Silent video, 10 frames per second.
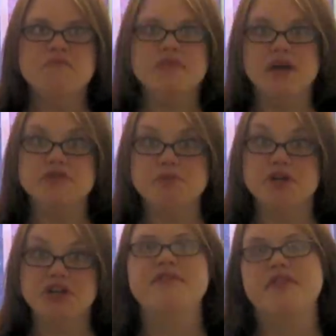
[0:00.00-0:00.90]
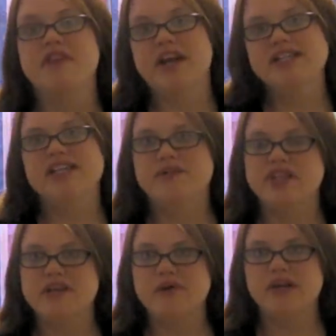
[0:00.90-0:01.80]
that was pretty good. And the next day I was
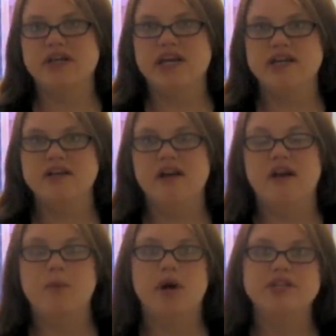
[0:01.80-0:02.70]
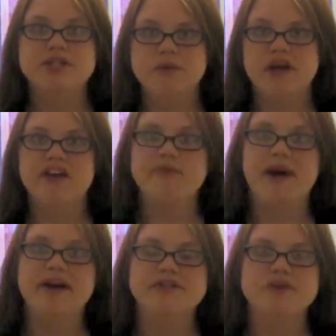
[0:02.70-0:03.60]
at the Grand Canyon, and I walked 2.5
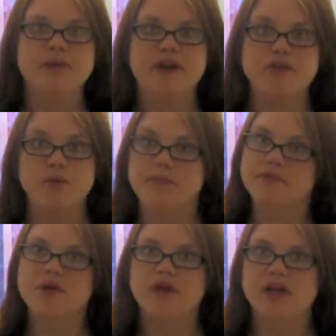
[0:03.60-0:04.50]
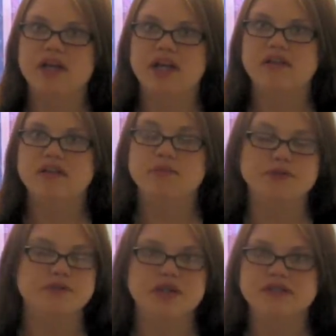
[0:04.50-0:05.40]
miles around the rim of the Grand Canyon,
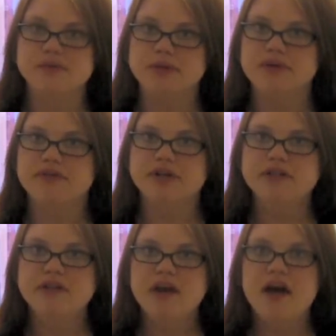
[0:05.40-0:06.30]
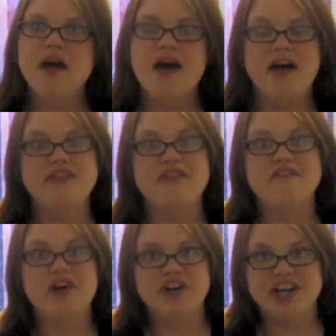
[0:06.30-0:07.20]
which was also beautiful. And then the
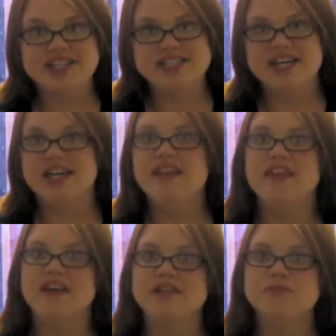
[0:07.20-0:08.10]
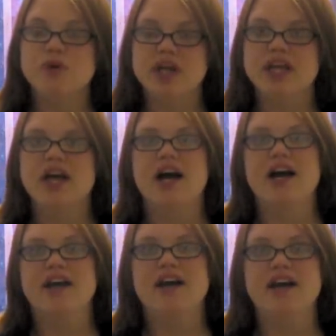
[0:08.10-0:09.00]
very next day, the next morning,
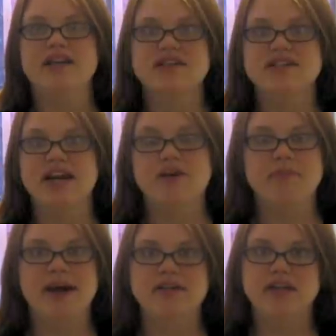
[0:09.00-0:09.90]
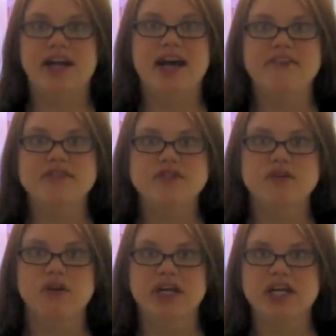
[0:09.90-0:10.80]
I hiked down 1.5 miles into the
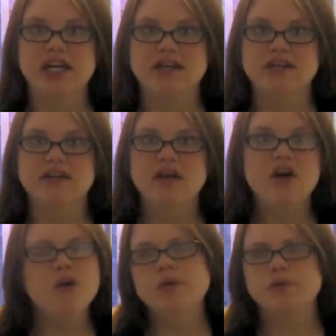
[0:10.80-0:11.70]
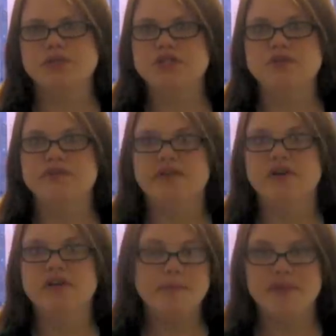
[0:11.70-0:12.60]
Grand Canyon, which wasn't too
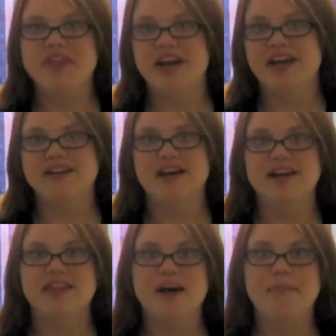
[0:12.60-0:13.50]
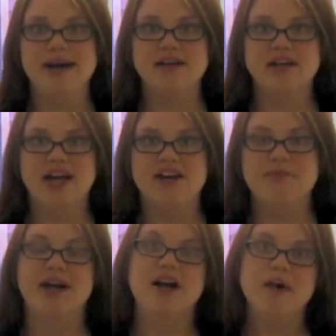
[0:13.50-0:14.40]
difficult, but then I had to hike that 1.5 miles
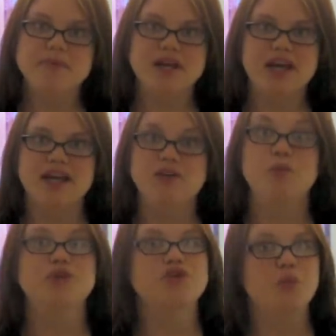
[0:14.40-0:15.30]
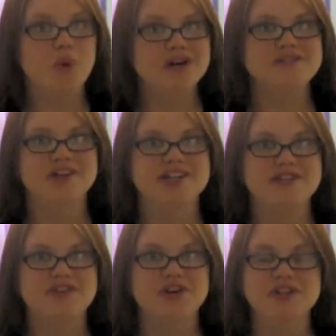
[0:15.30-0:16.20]
back up the canyon, which was very
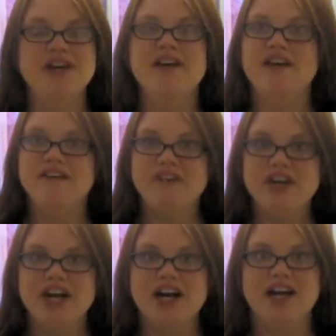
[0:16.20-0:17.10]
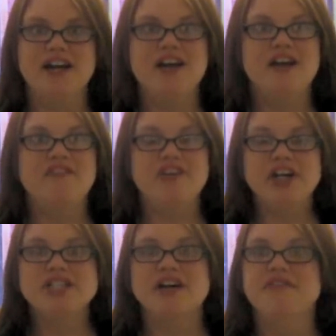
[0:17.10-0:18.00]
difficult. Very hot,
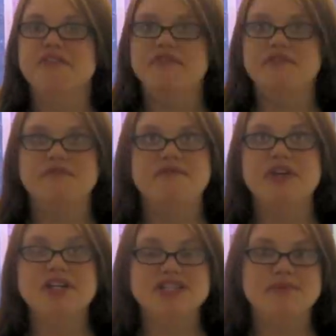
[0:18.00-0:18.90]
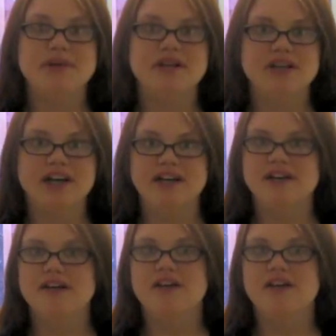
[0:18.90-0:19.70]
very tough, very steep incline.